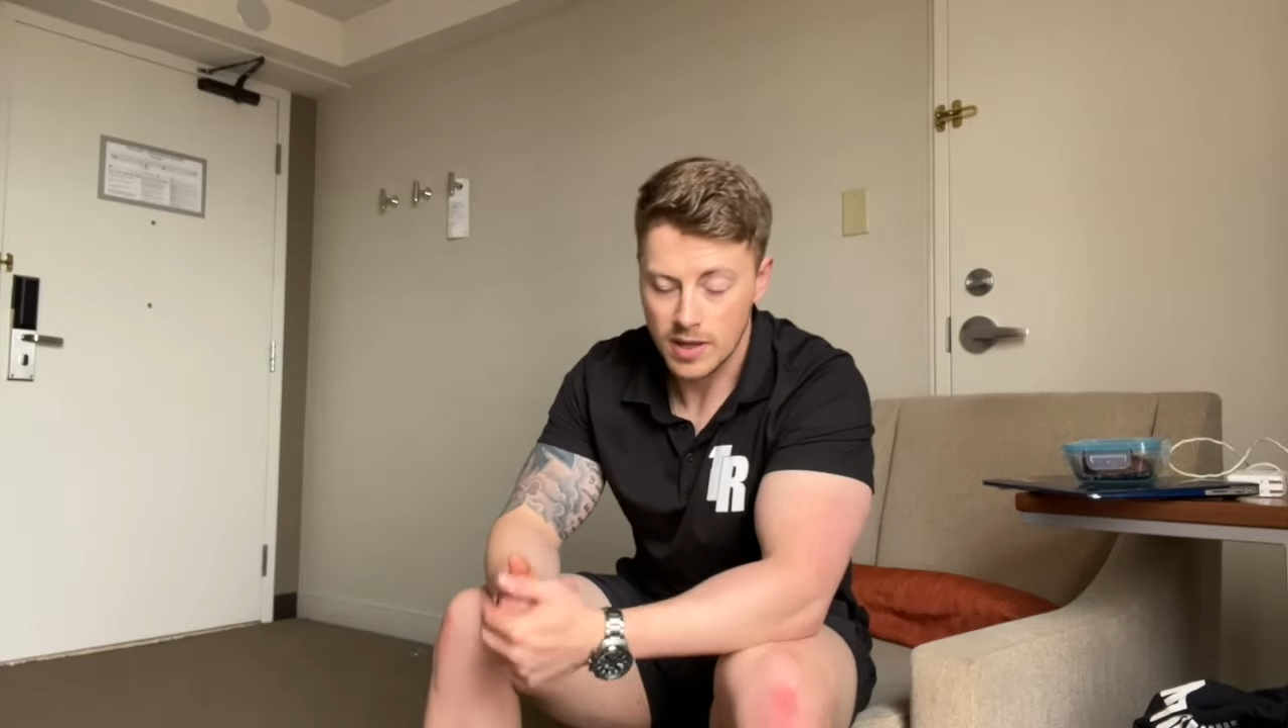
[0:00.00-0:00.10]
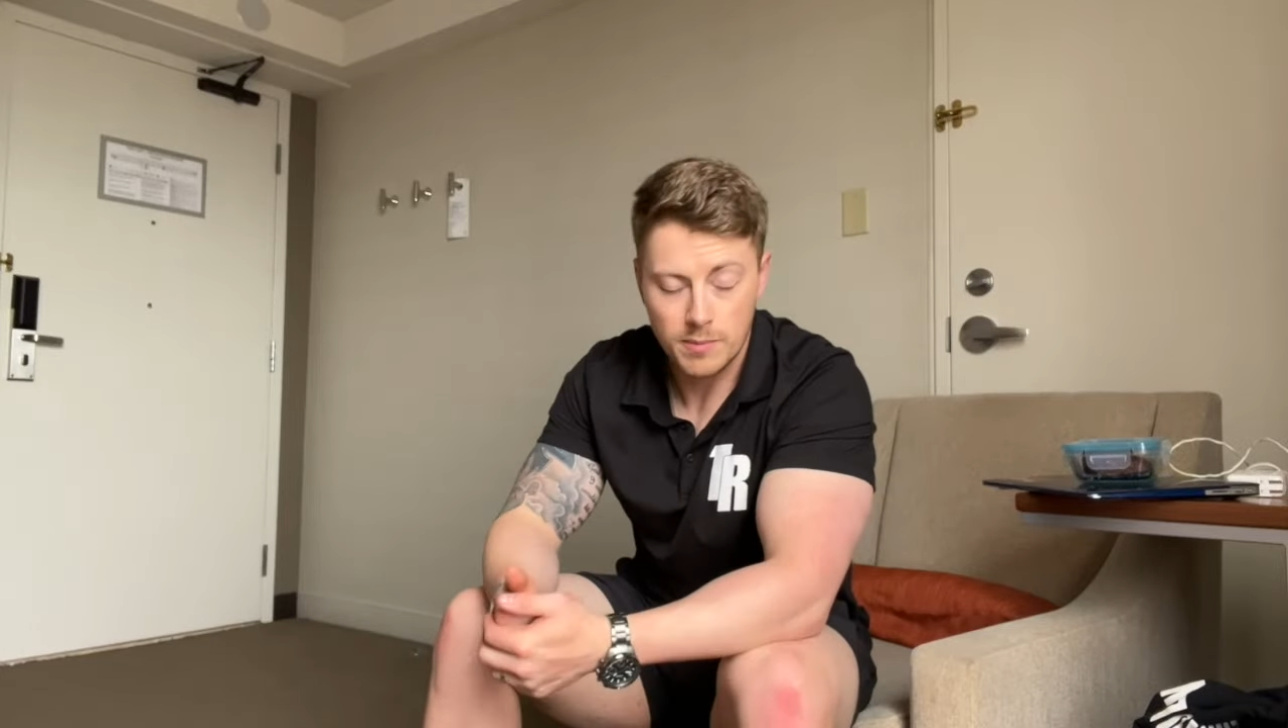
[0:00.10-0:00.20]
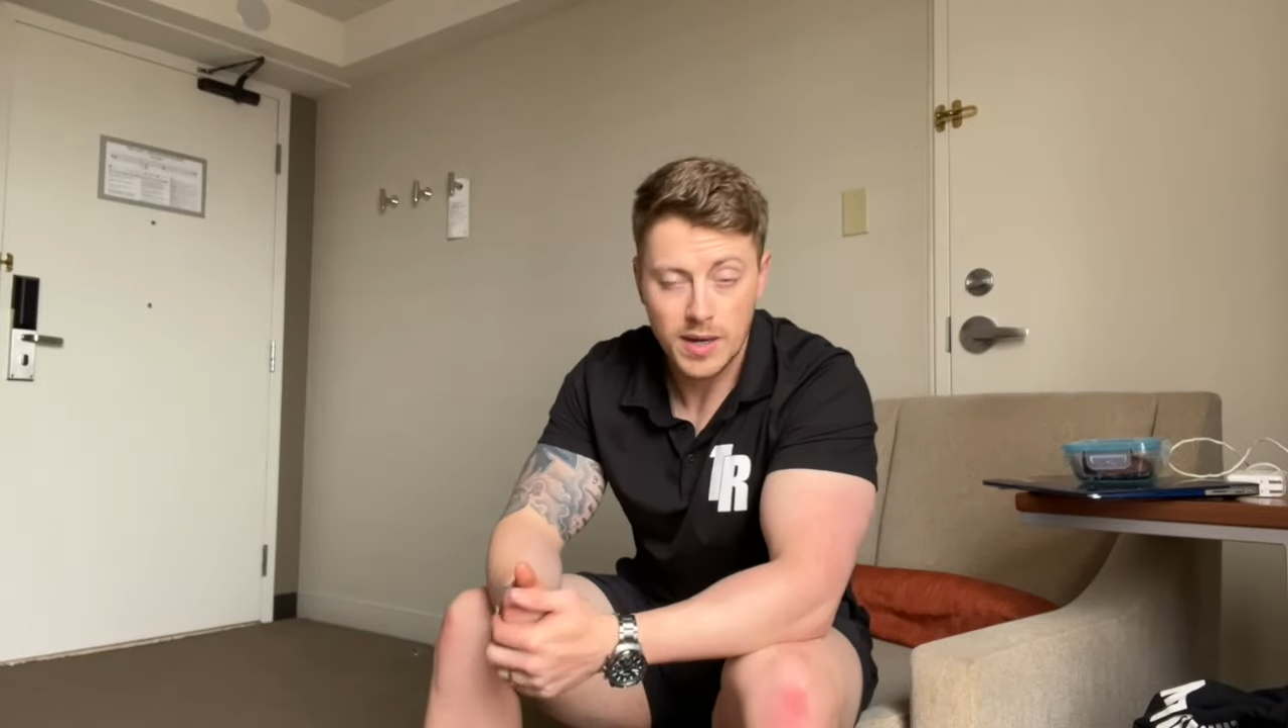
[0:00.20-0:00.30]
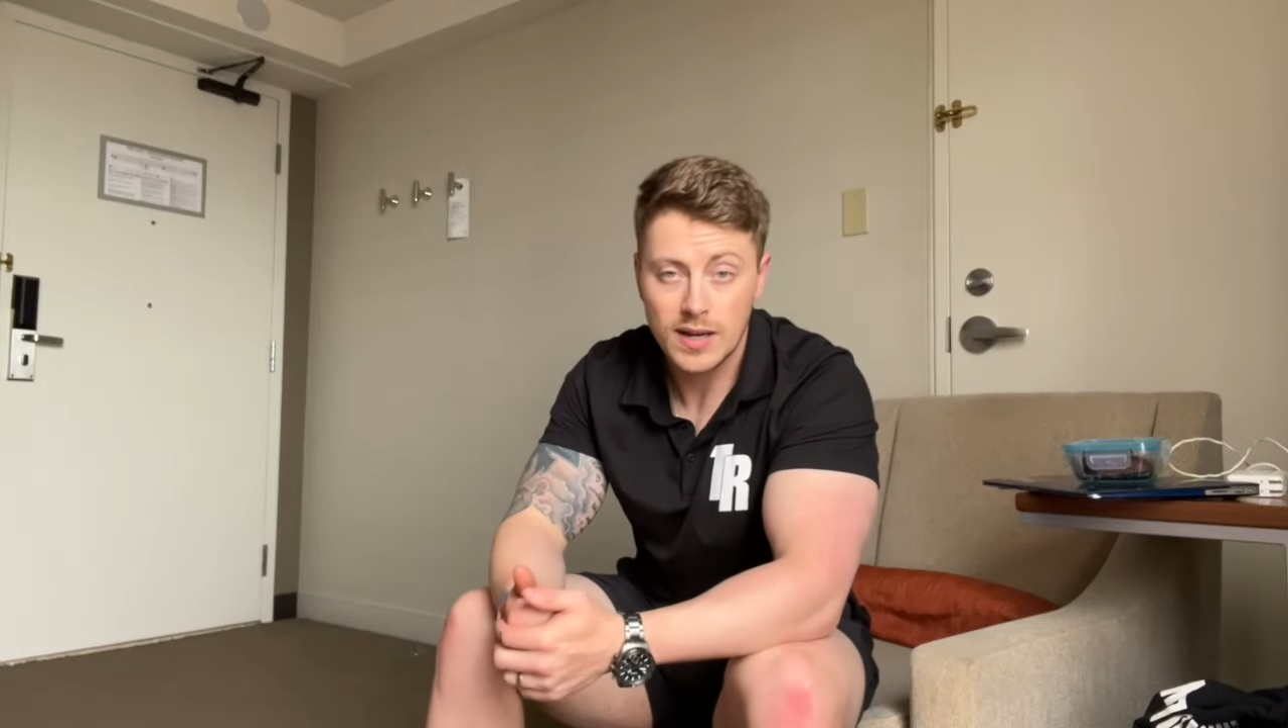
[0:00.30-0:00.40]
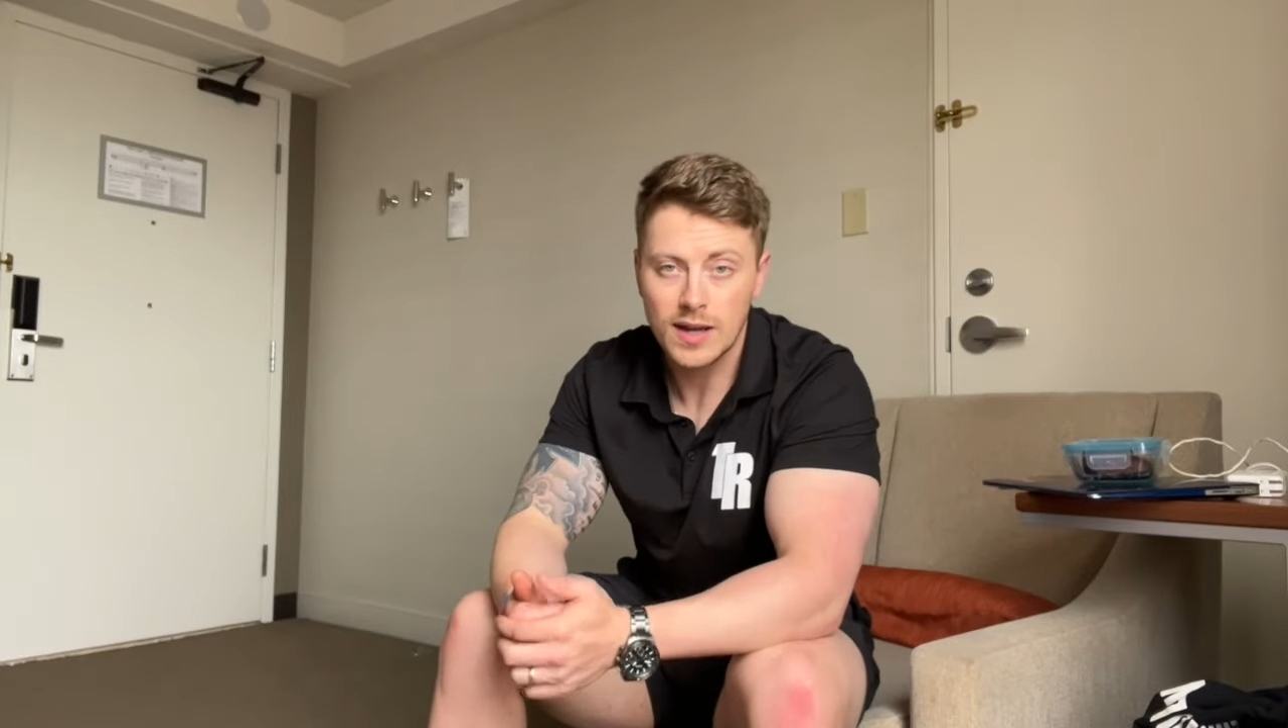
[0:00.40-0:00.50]

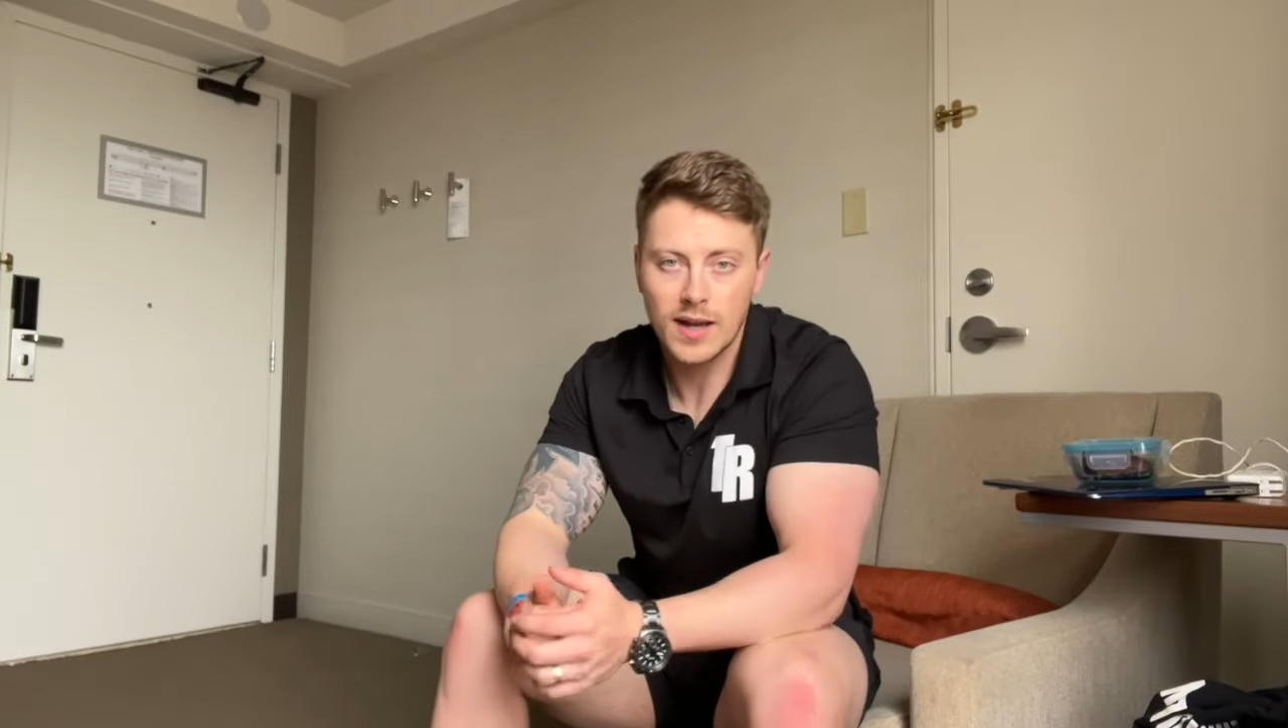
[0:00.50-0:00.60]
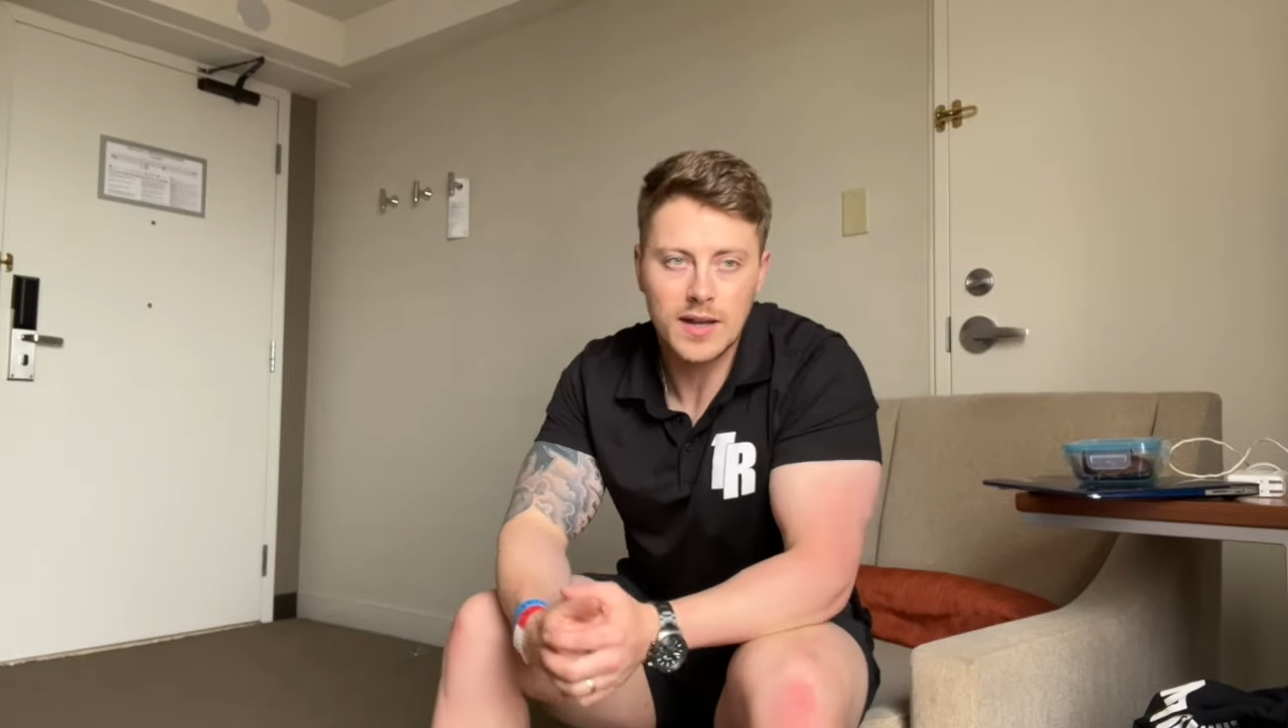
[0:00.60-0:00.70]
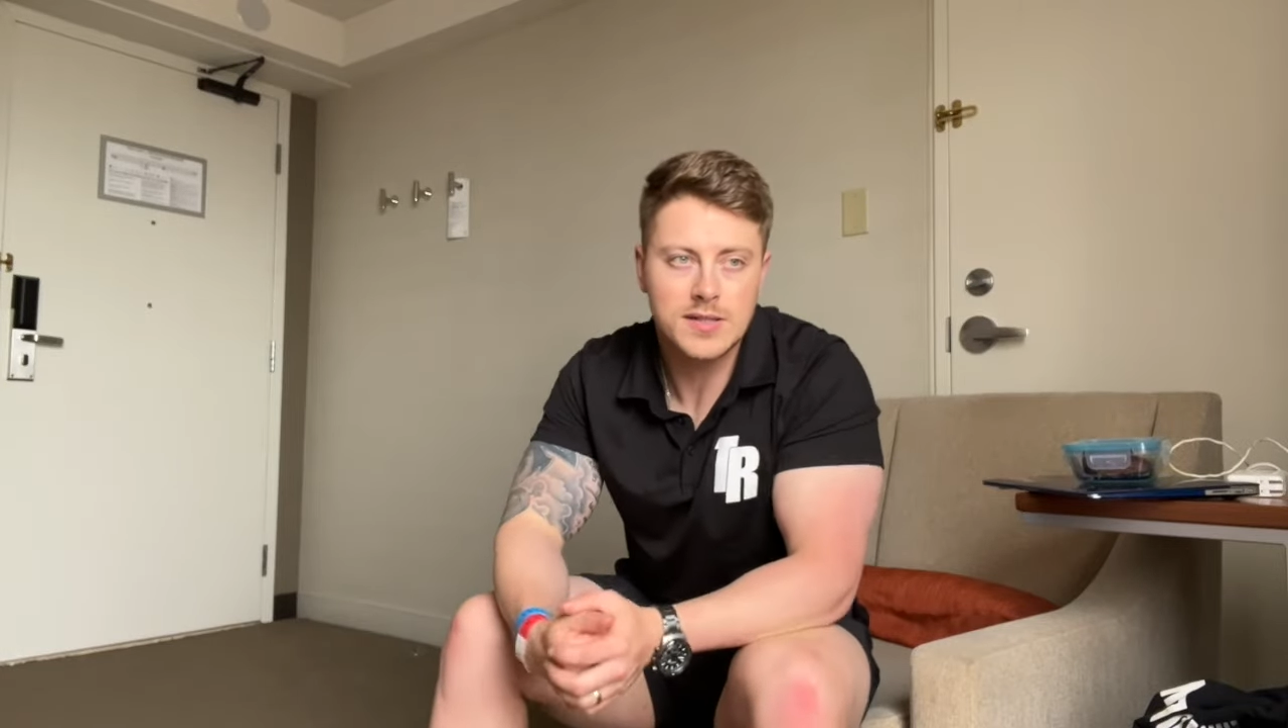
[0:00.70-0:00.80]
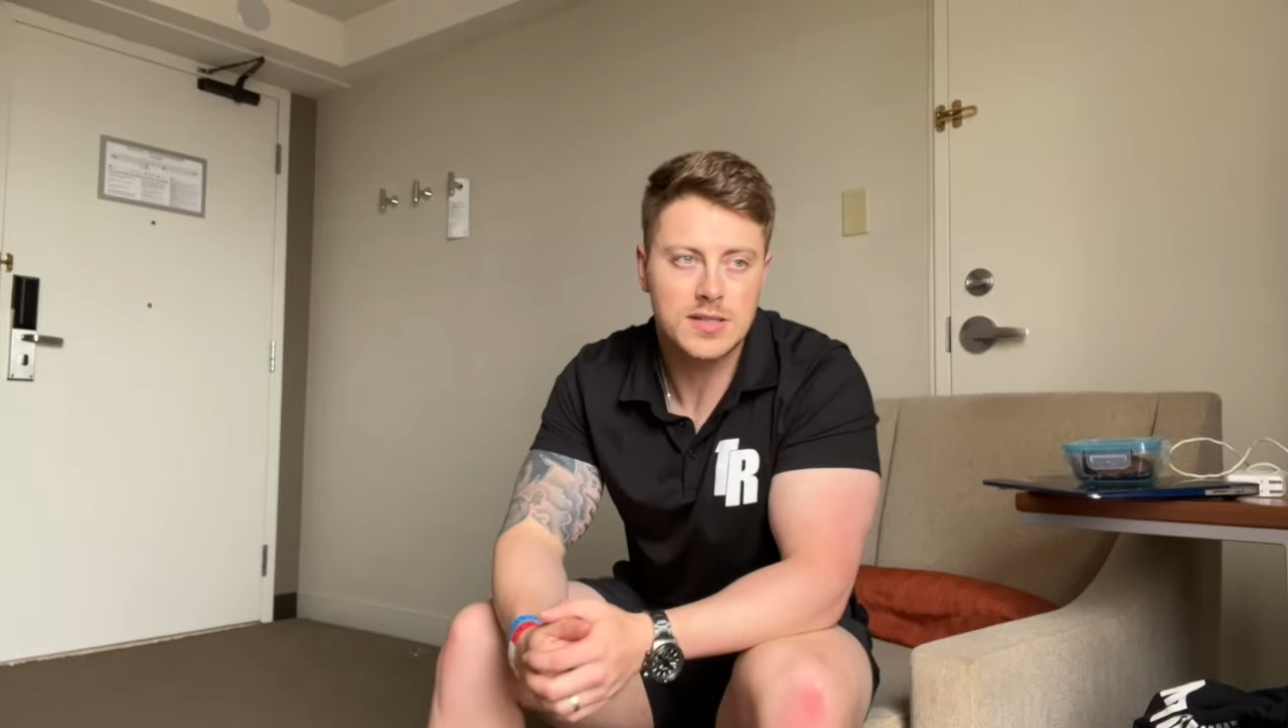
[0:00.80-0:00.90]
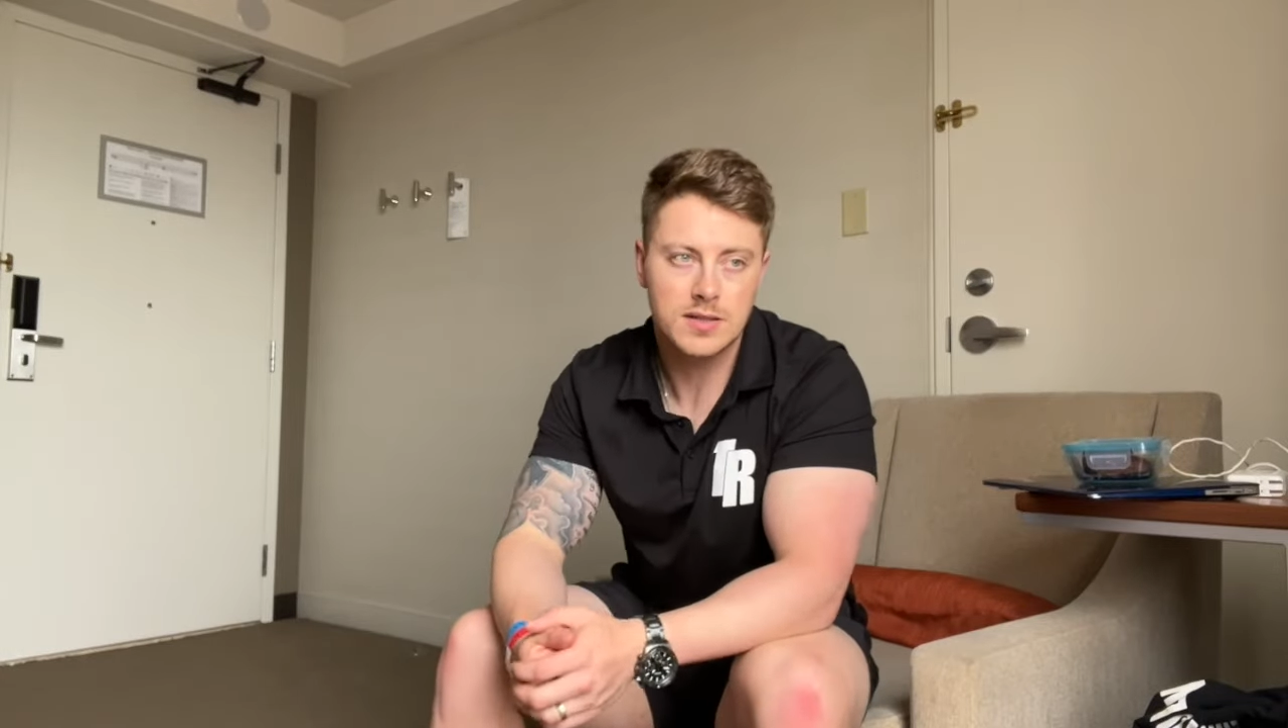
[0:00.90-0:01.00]
competing
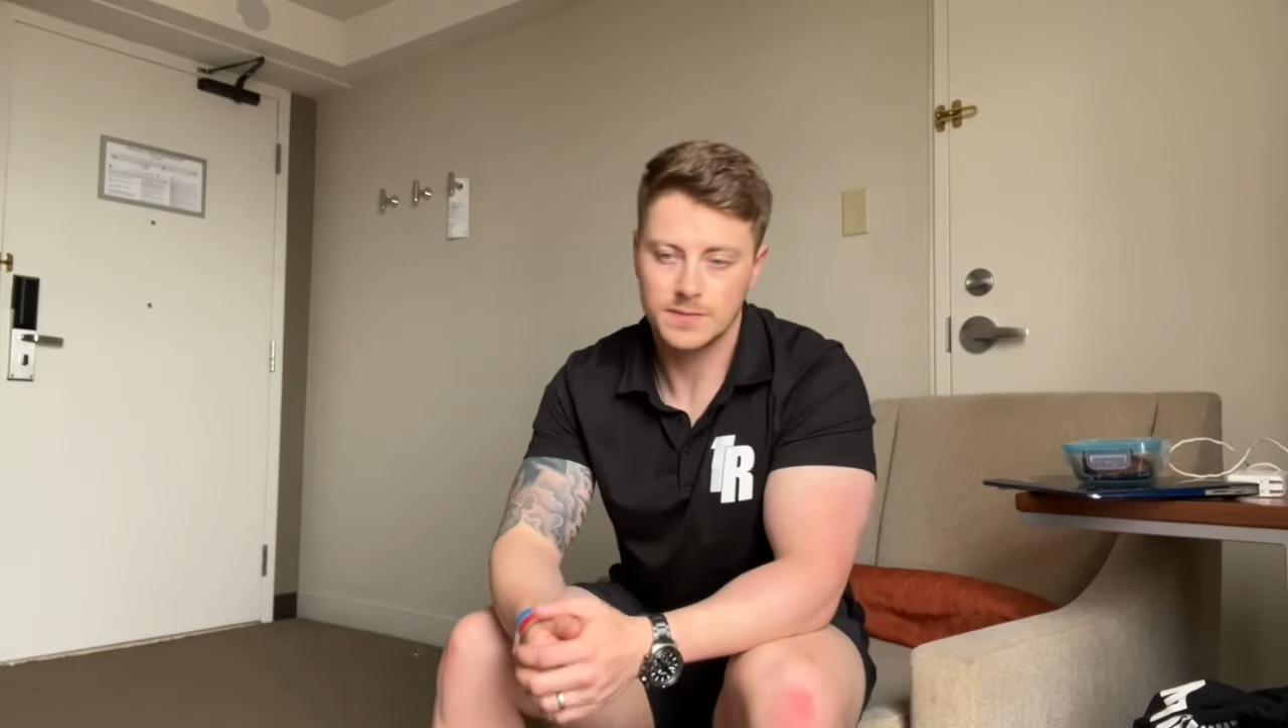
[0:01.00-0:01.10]
against,